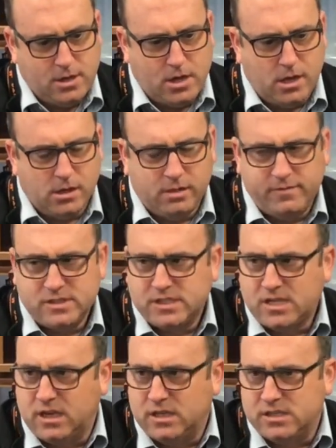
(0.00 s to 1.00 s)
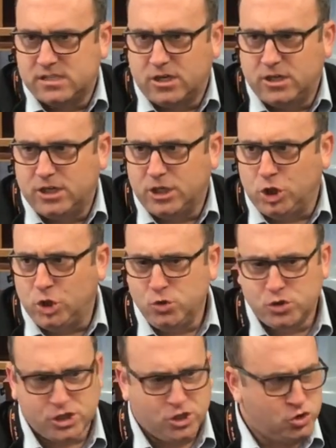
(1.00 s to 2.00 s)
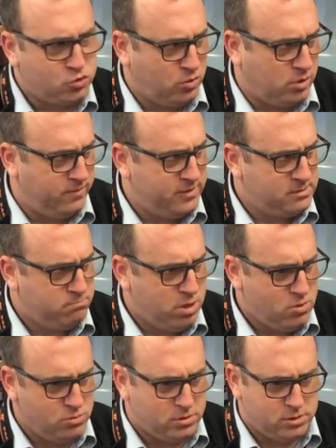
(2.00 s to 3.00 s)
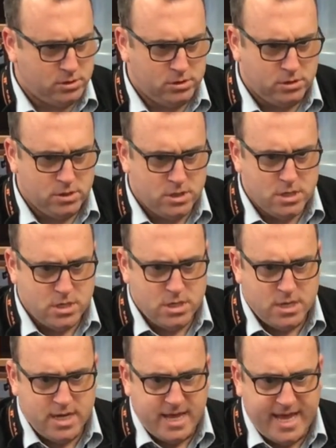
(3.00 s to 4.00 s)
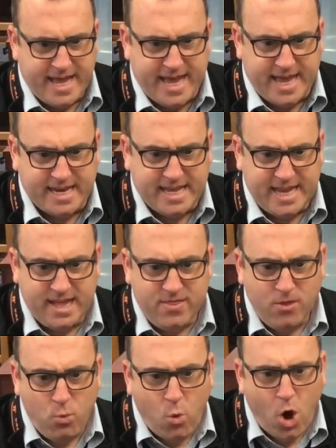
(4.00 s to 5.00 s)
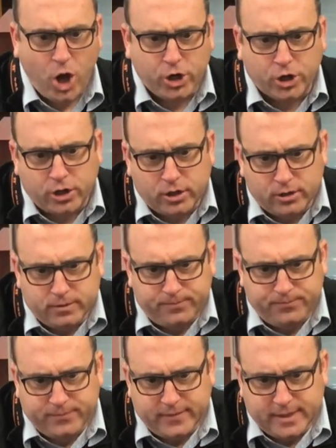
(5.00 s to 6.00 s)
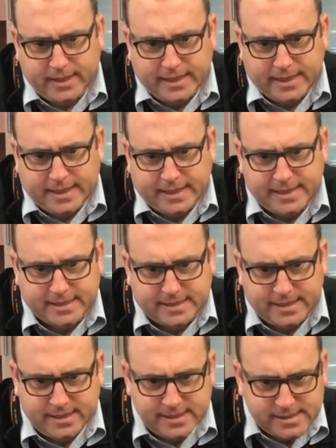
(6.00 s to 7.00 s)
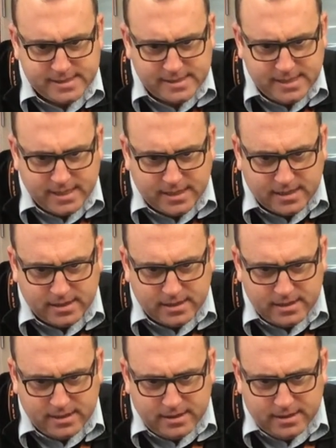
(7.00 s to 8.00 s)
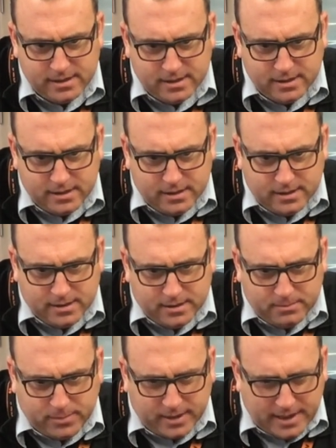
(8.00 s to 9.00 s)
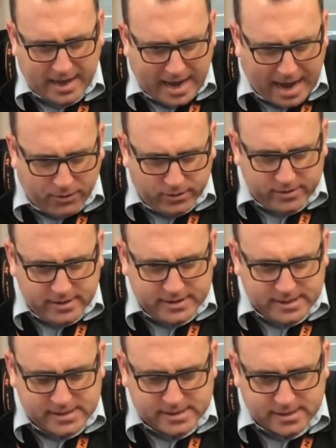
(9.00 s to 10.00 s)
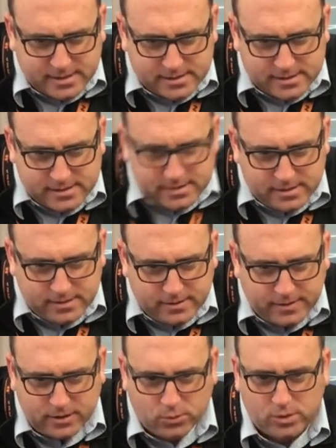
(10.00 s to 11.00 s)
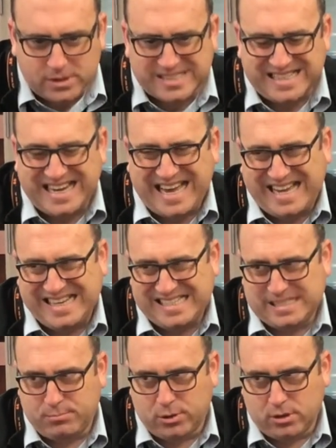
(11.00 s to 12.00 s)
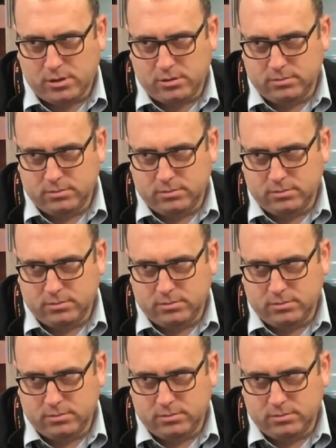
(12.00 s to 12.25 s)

all of a sudden started to lose control of his boat. And in the water, he didn't see, but out in the distance, there was an iceberg.